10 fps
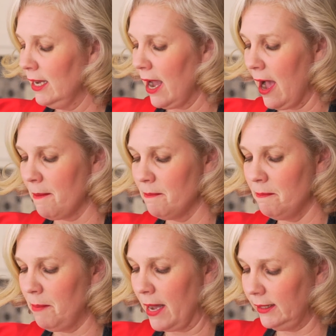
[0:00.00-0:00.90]

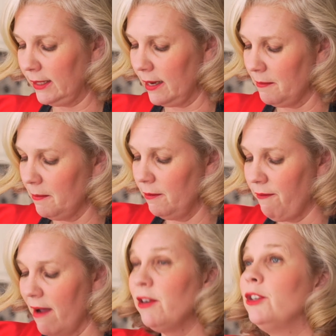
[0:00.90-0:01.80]
But
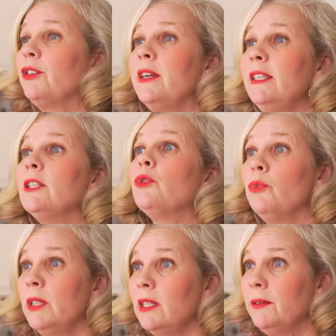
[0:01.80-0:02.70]
500 degrees is
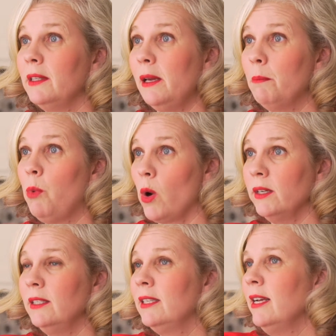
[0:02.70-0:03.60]
really, really
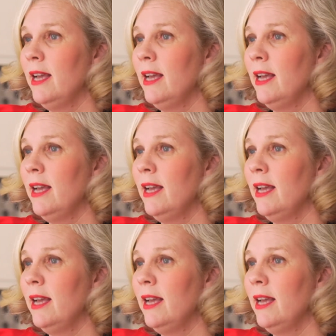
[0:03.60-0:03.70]
important.